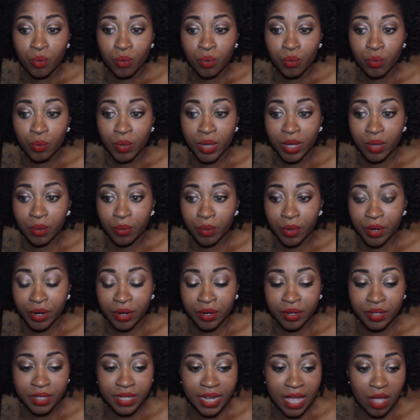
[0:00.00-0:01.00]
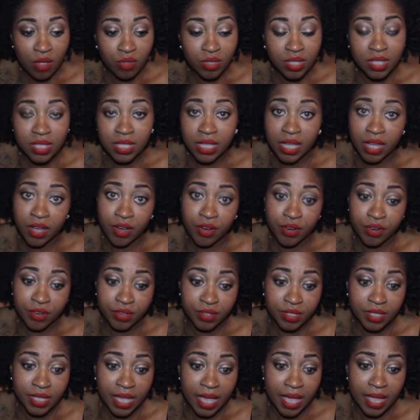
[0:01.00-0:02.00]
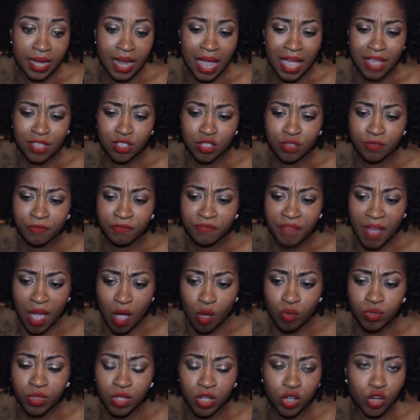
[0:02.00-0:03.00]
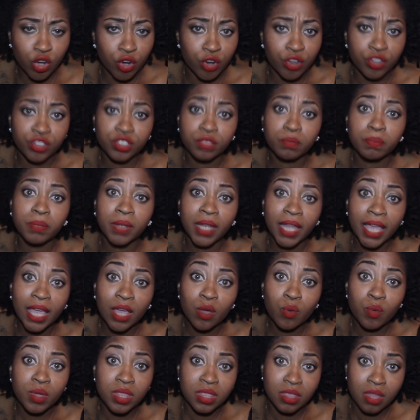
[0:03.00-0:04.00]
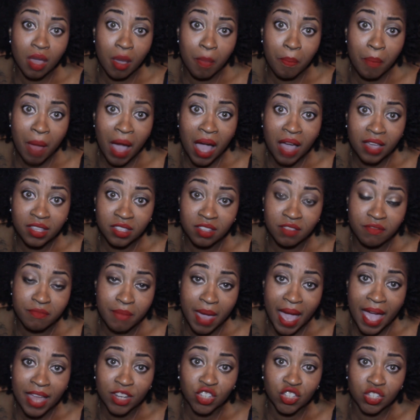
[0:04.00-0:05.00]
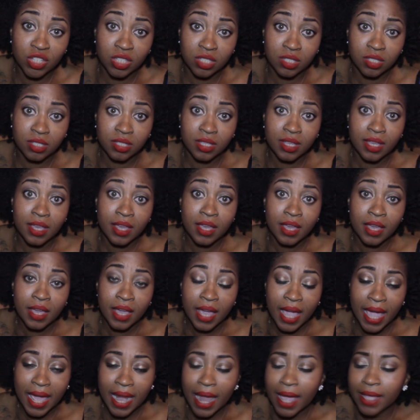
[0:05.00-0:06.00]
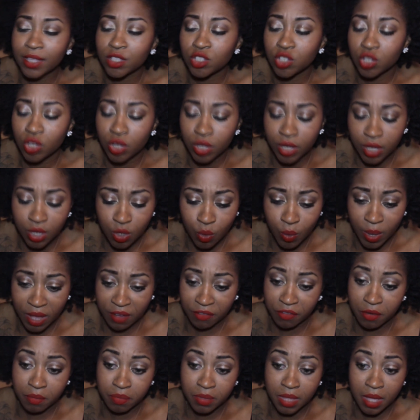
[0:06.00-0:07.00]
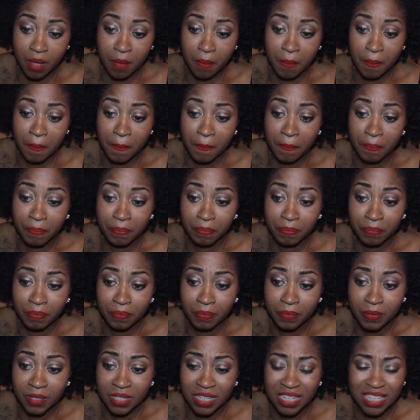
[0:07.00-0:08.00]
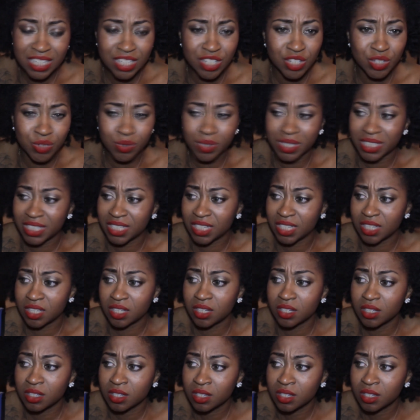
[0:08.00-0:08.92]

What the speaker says: We were downstairs and I found the girls playing with a box of matches and I took it away from them. I know I did.